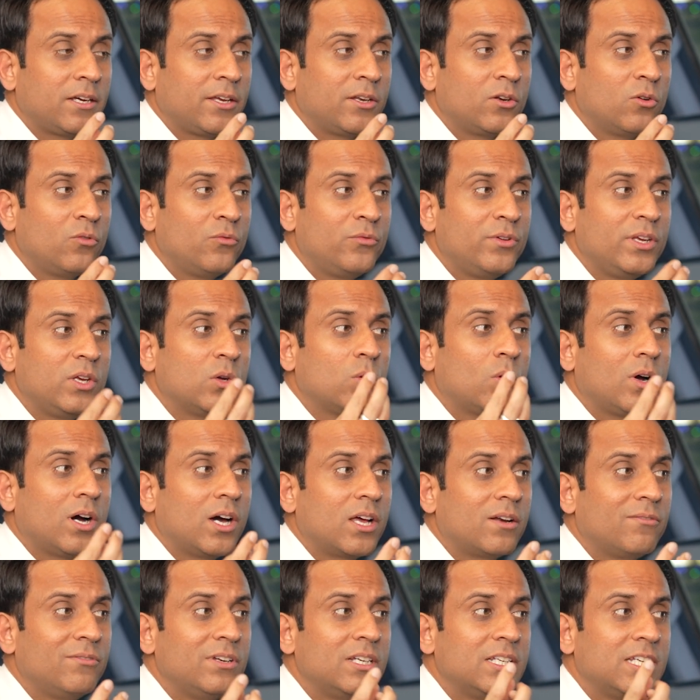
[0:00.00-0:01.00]
you know V O
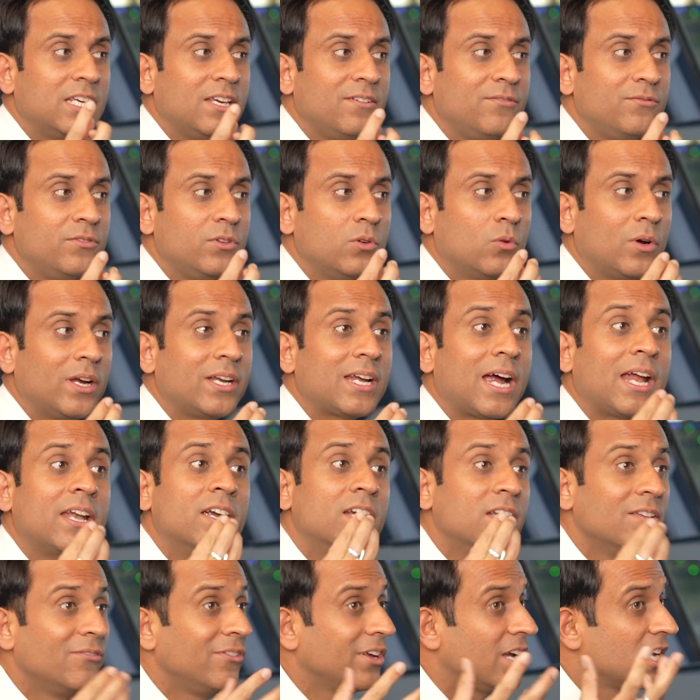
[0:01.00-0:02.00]
R will give you an
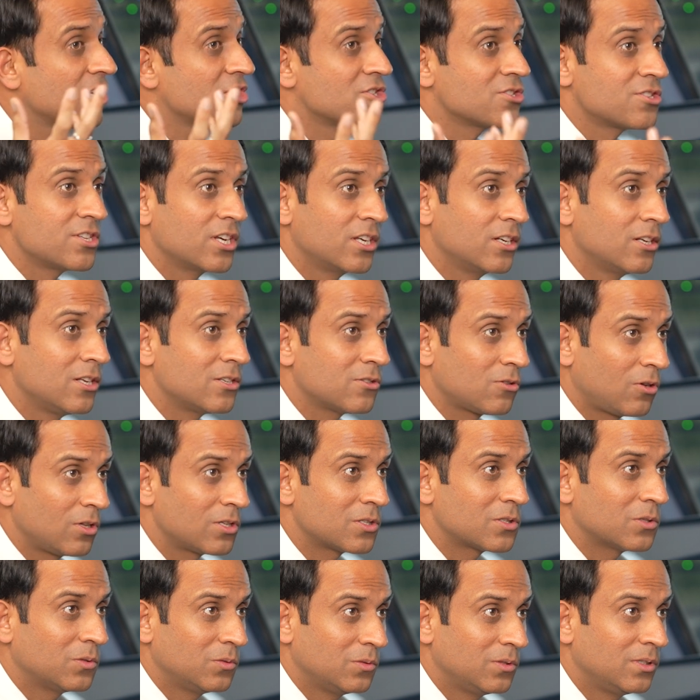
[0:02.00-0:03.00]
identification signals
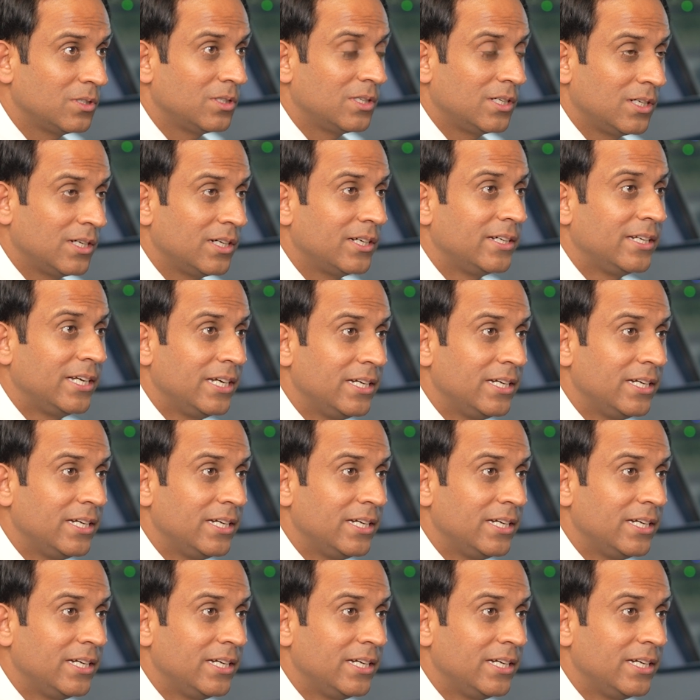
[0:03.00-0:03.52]
also. Yeah.